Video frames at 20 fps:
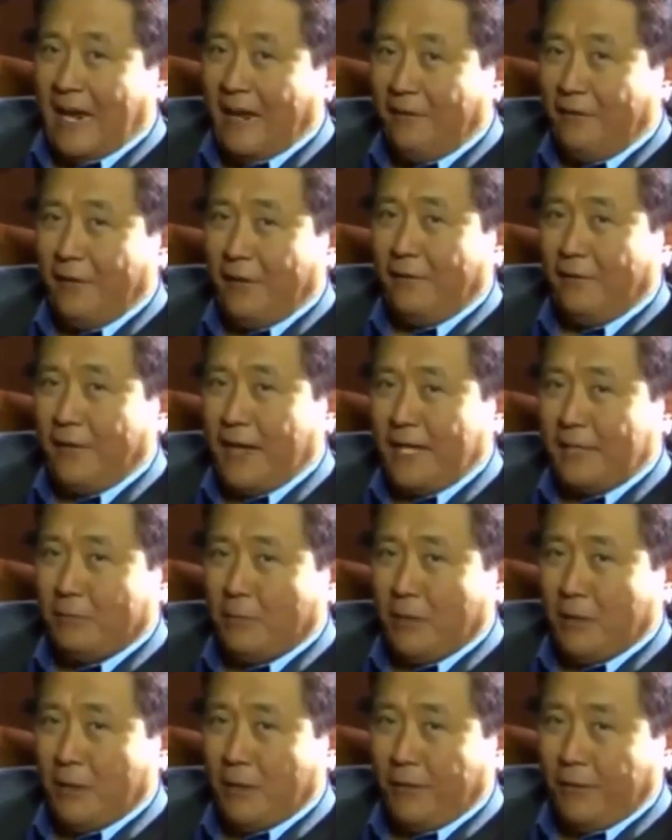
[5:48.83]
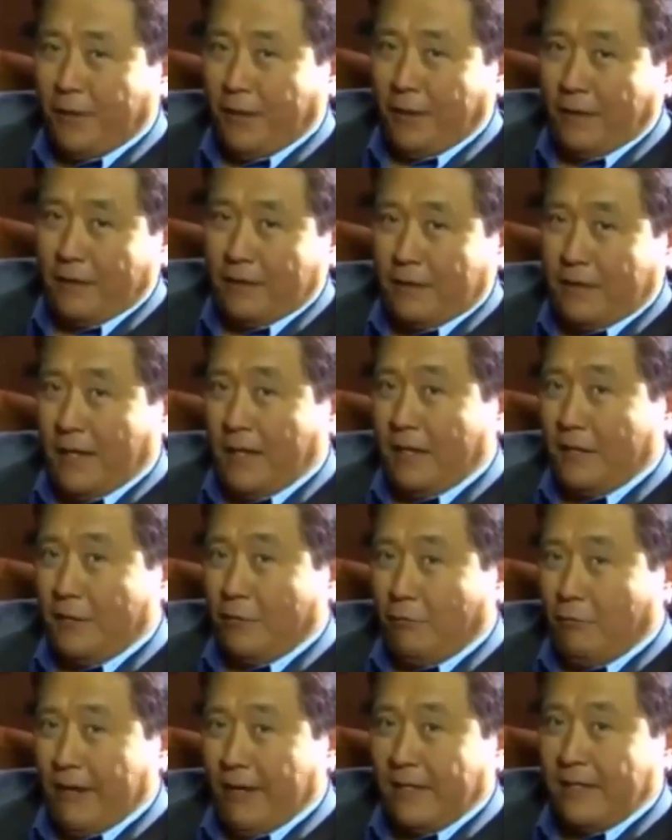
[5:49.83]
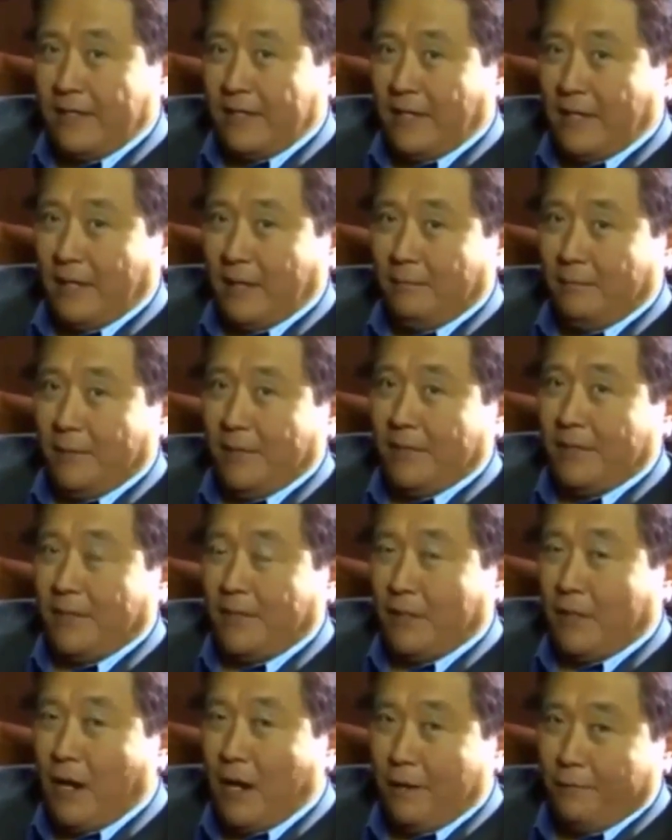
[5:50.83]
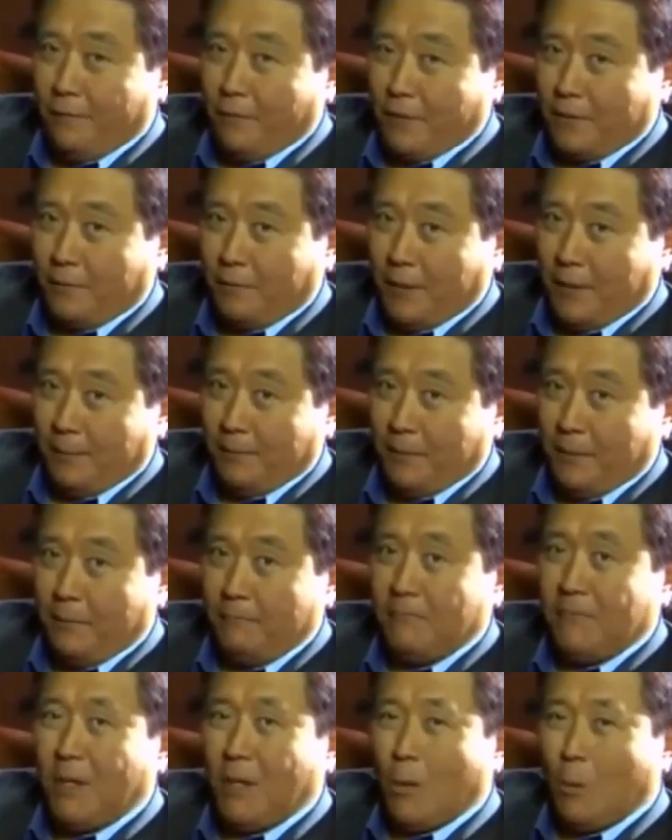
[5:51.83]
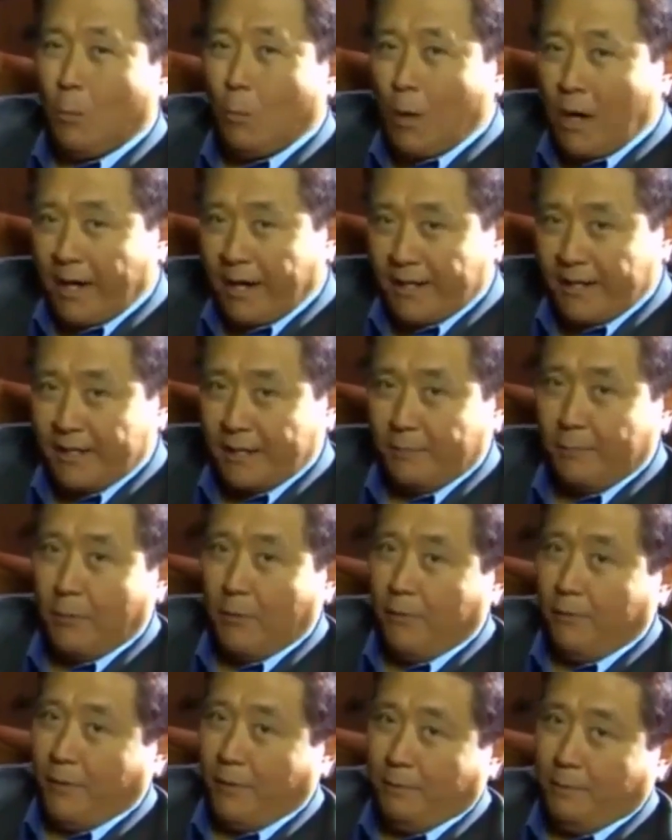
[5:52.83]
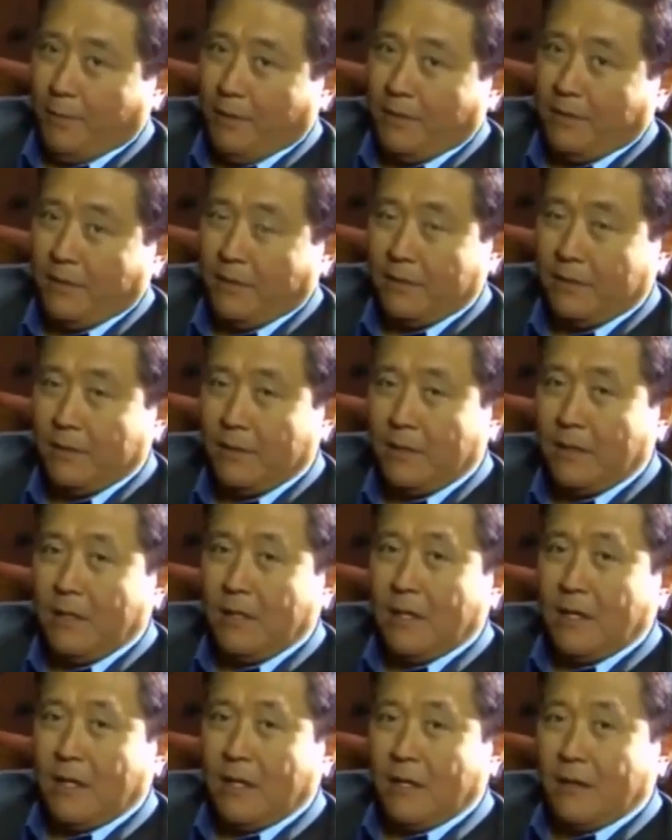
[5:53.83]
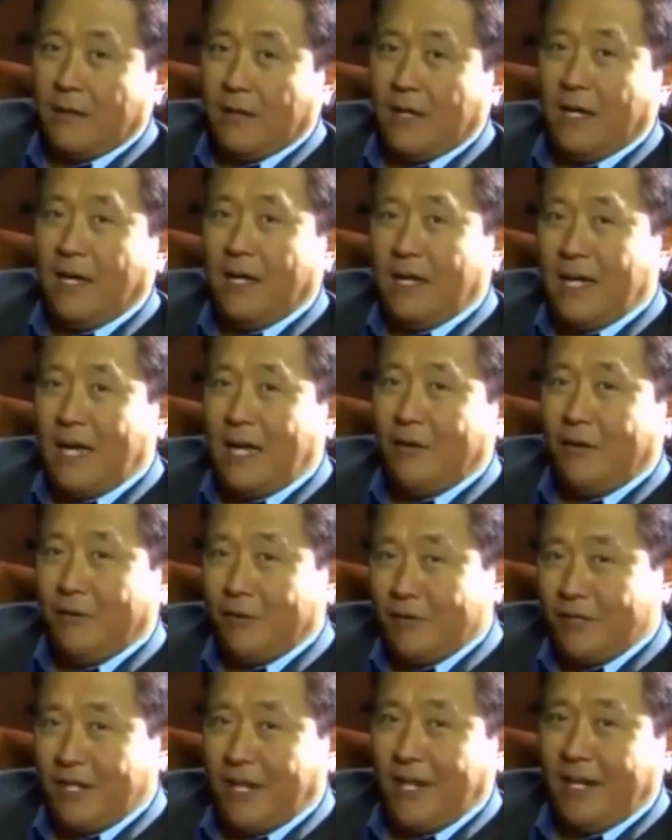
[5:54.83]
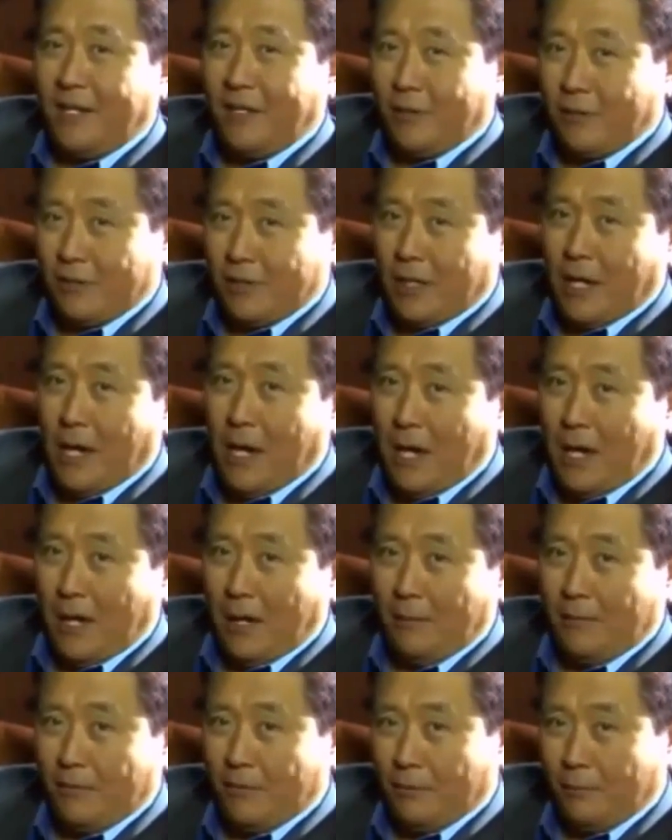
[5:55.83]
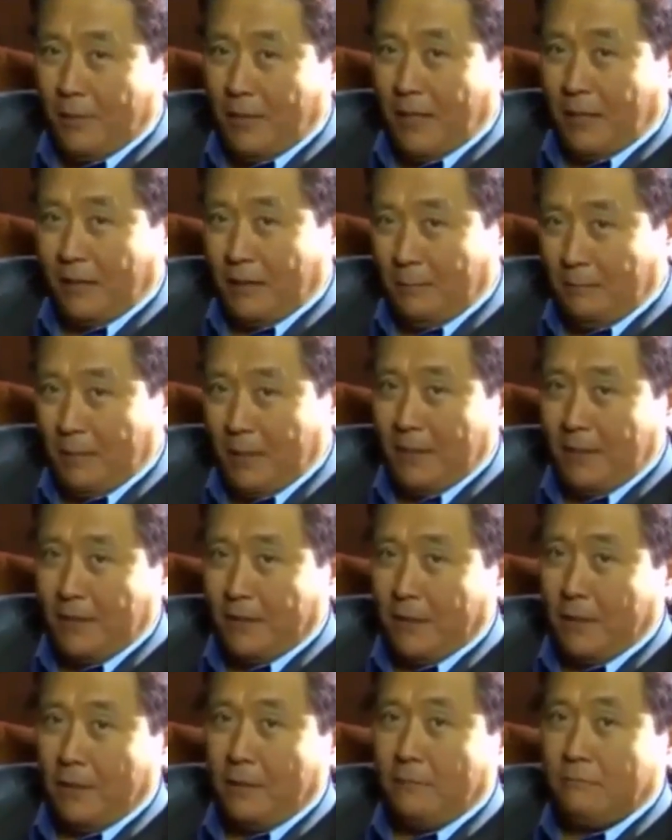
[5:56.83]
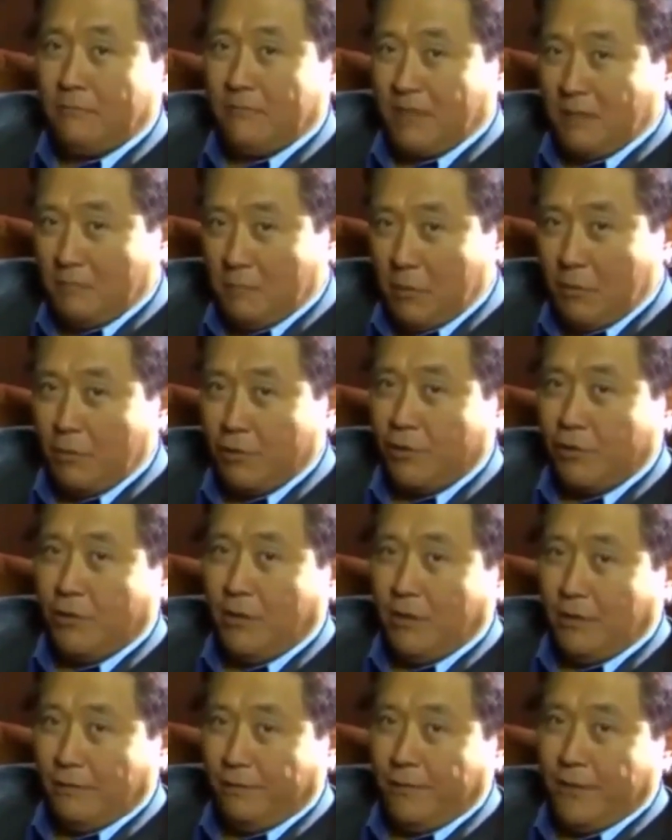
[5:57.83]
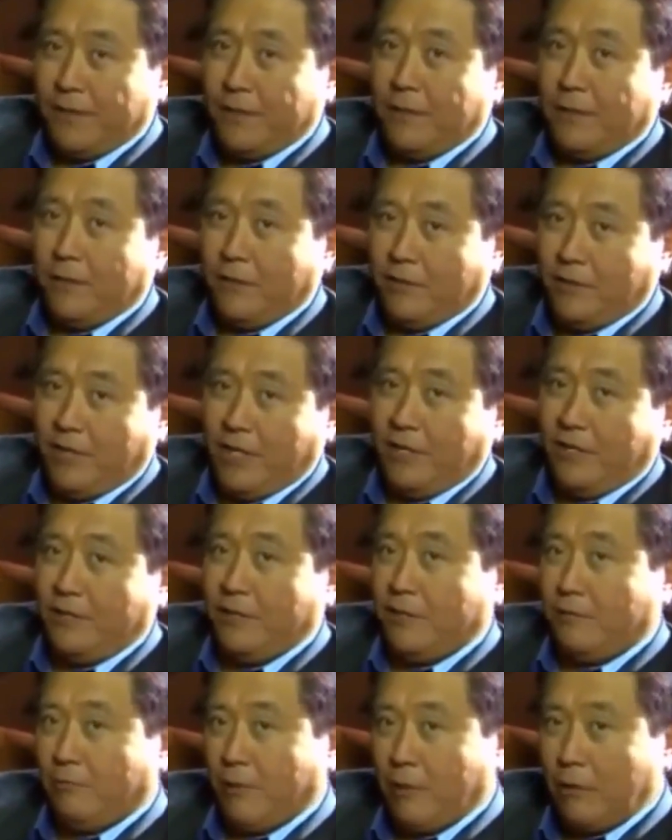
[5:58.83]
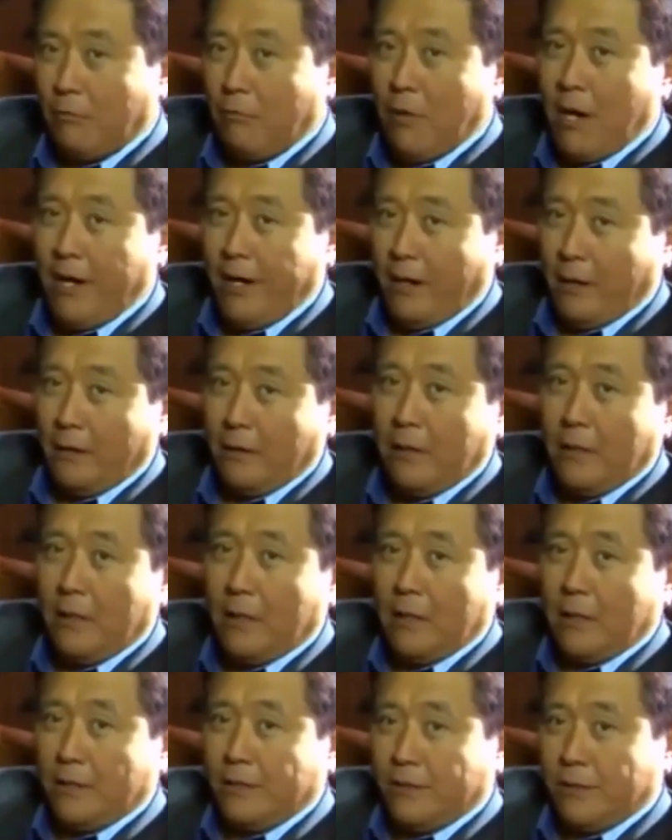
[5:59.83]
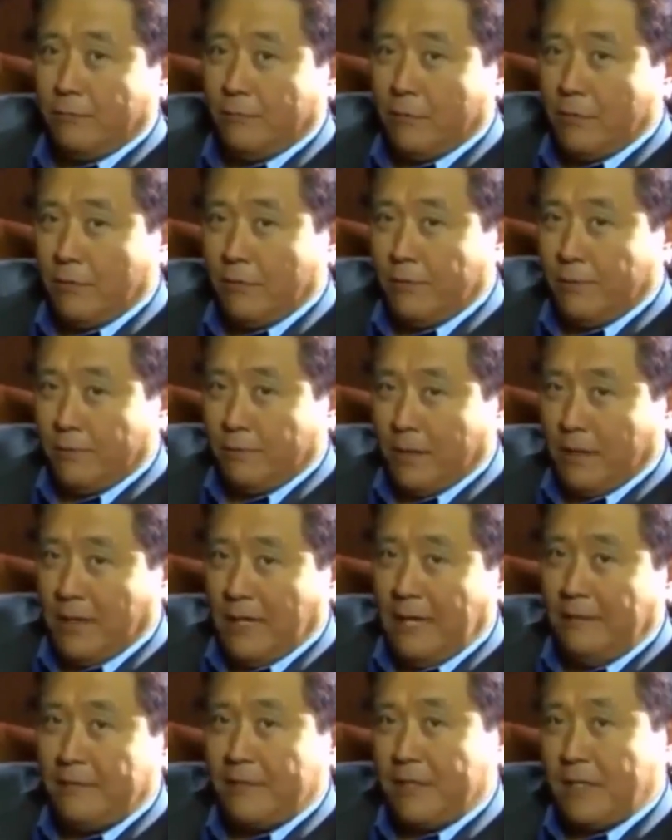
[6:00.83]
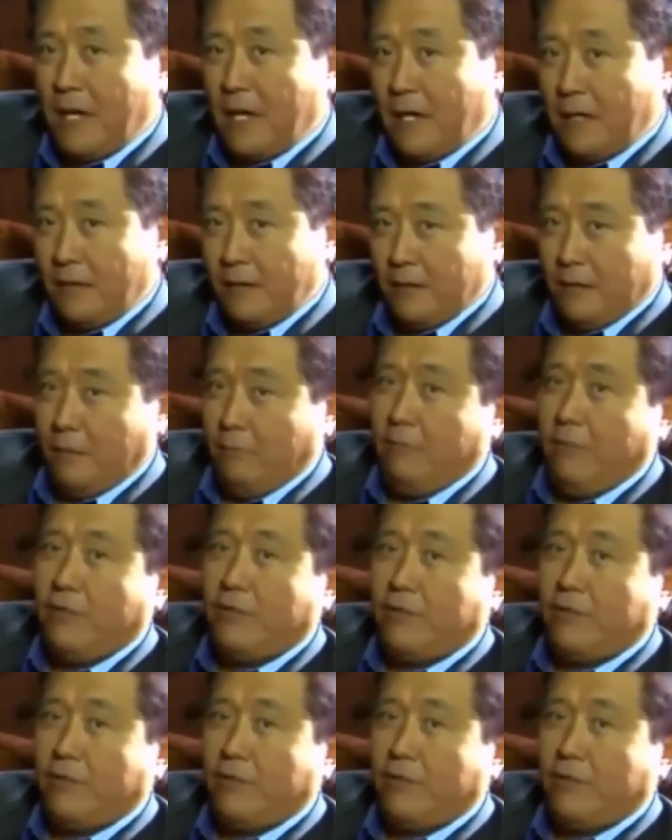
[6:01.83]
And I think that's one of the things that a direct selling business offers people, why it's the perfect business. They allow you to take your time to make the mental, emotional, and physical changes required to move from the left side to the